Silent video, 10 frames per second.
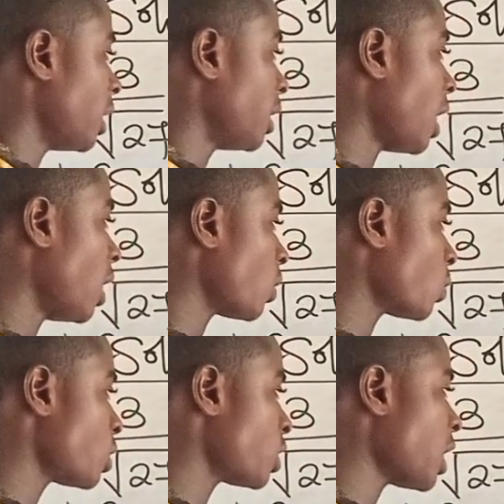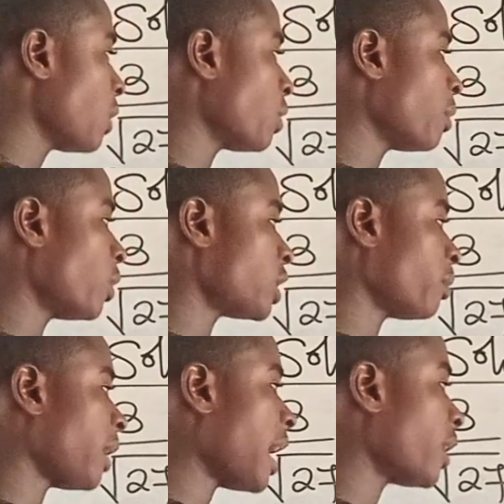Now root 3 will
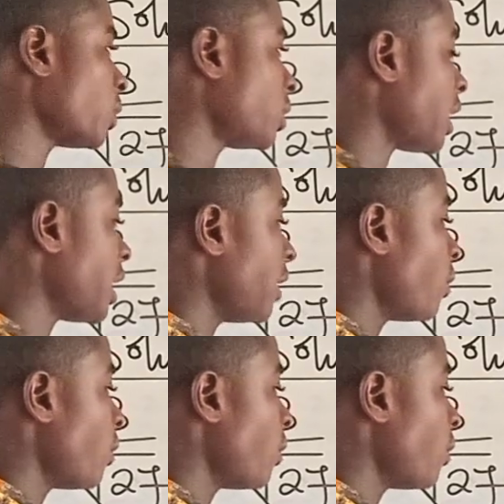multiply root 3.